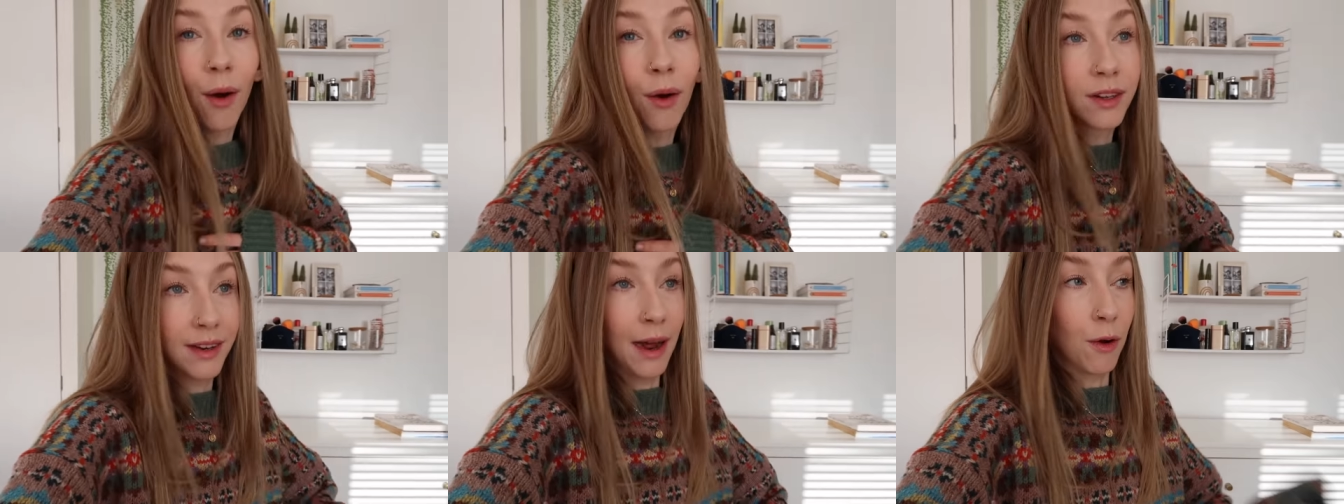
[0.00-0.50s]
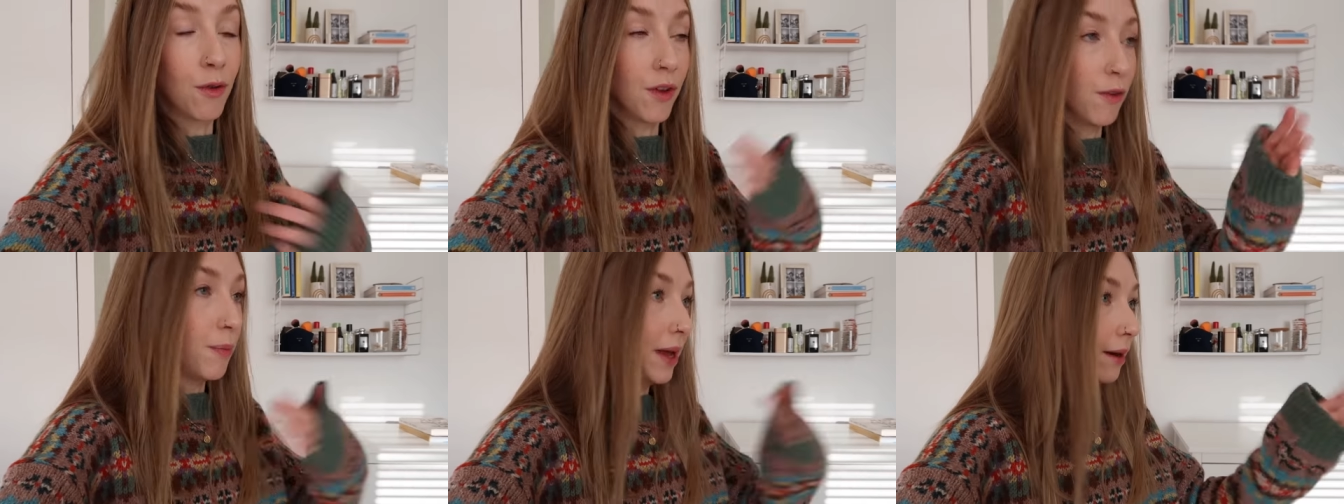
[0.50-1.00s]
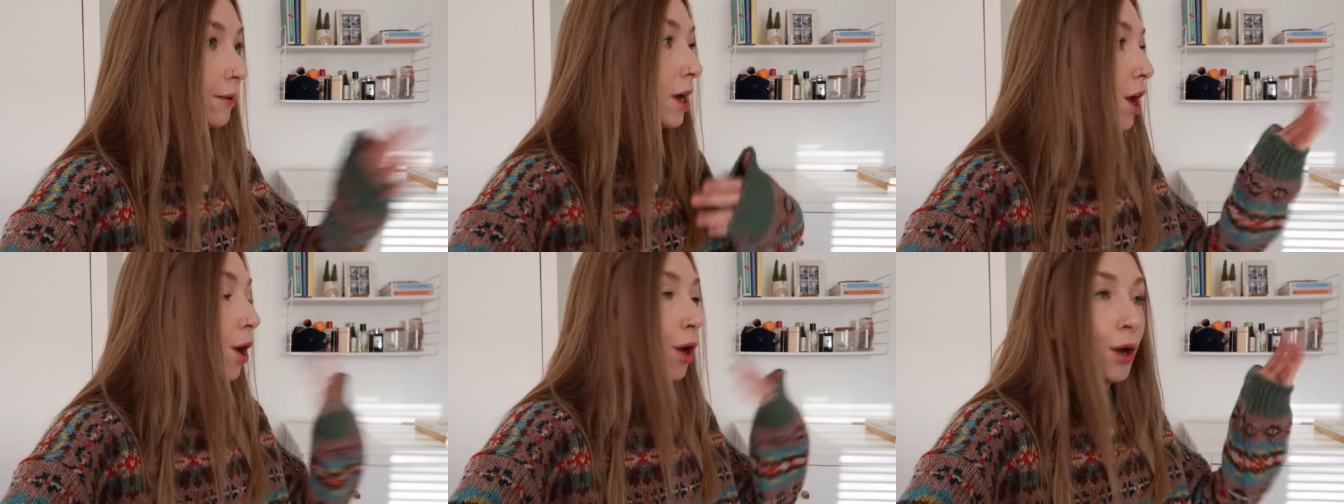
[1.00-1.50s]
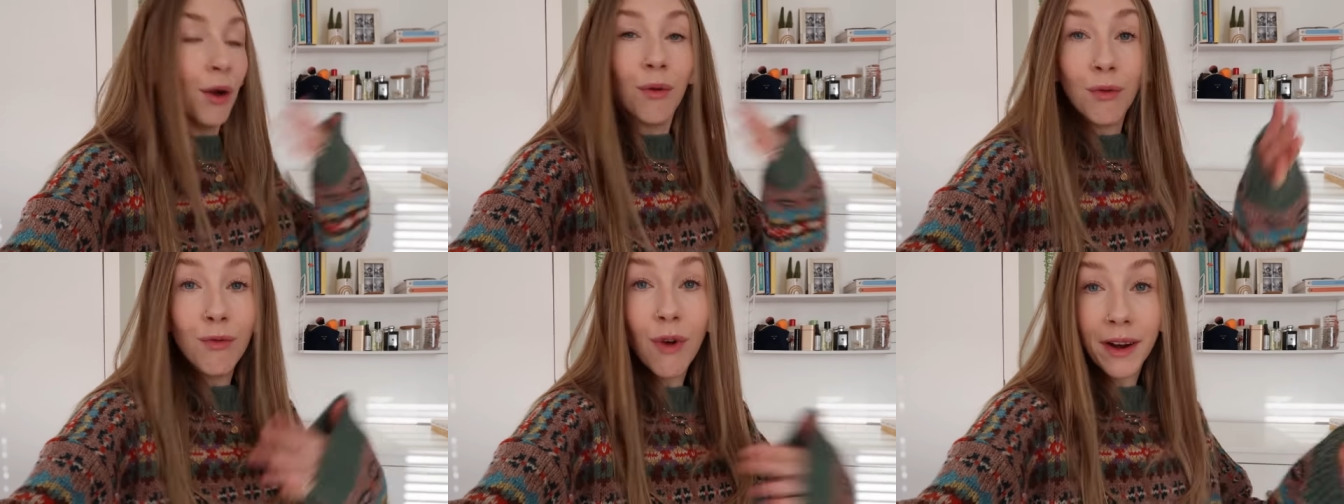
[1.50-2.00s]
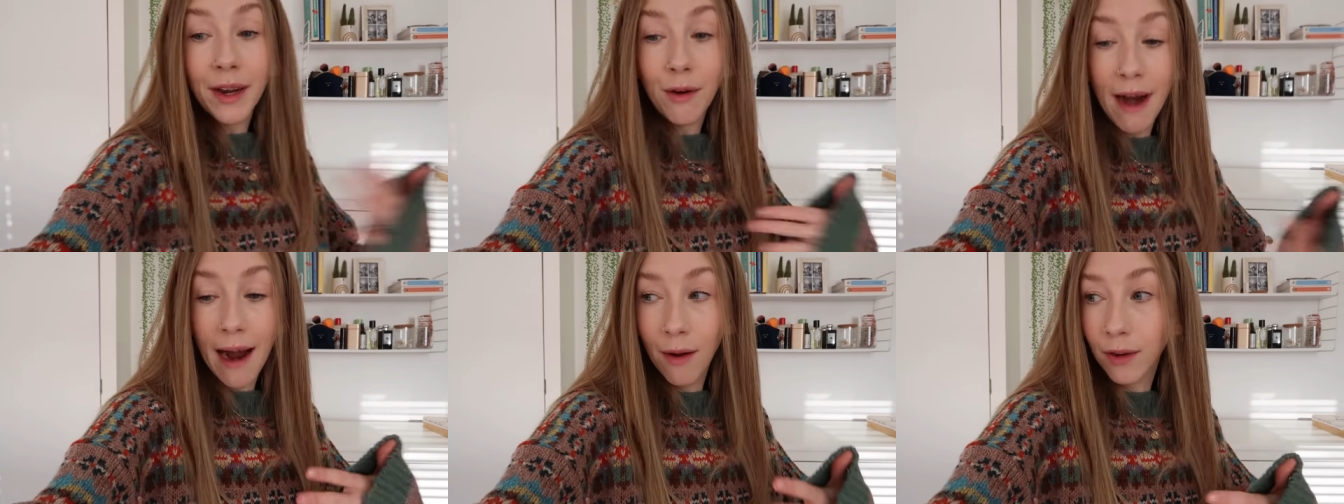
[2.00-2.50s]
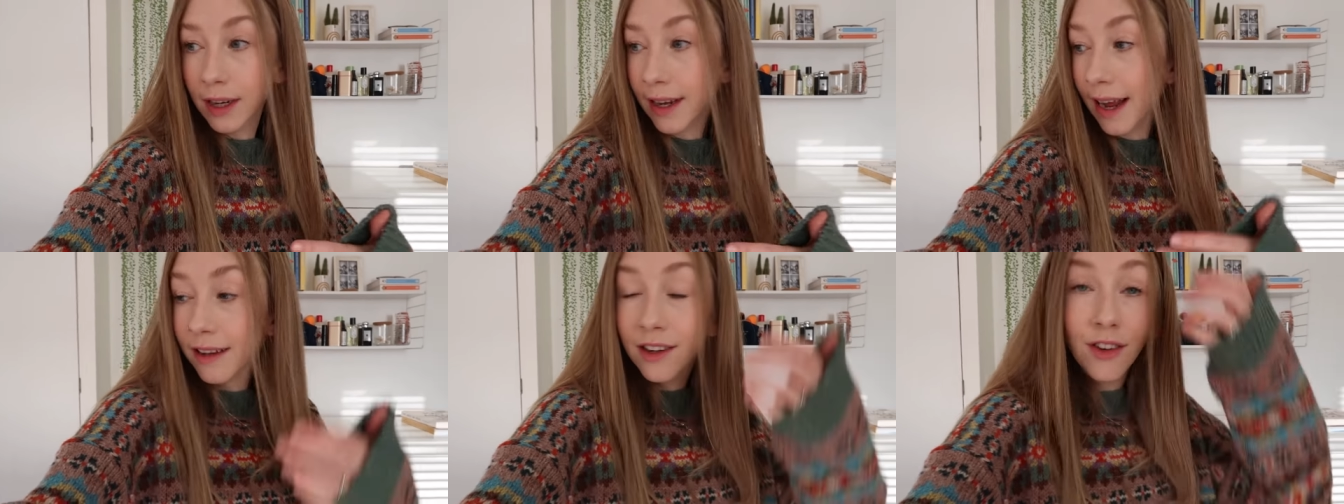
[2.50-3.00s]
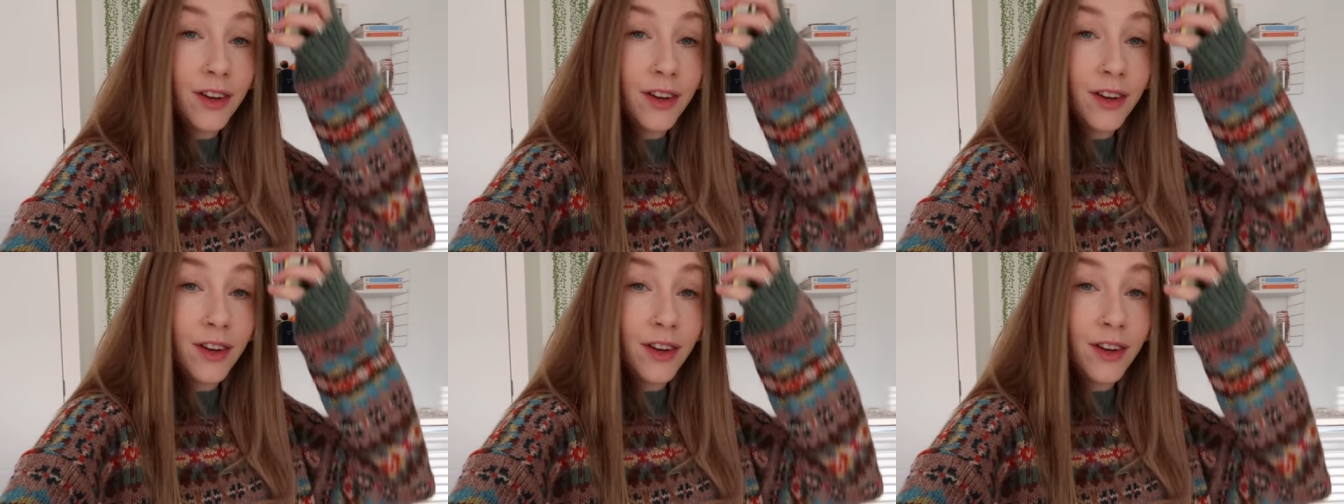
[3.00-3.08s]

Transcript: hot now because I've been running around and getting